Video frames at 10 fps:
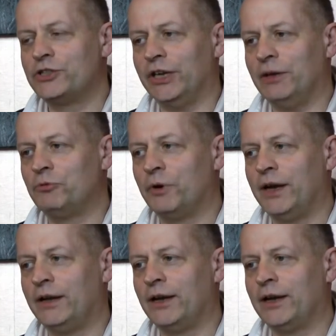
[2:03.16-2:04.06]
cheap
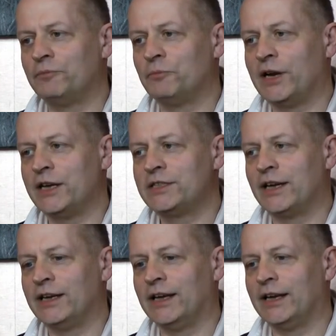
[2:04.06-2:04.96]
when I
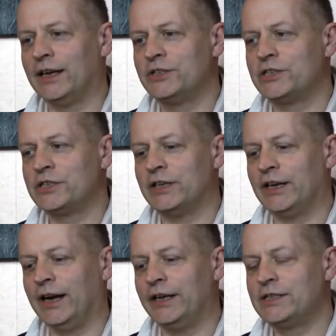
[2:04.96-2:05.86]
started getting interested in
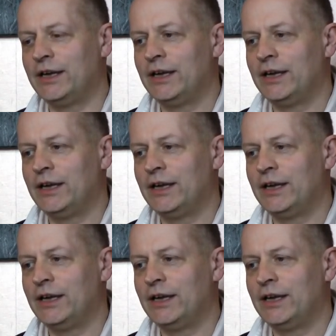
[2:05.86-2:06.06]
it.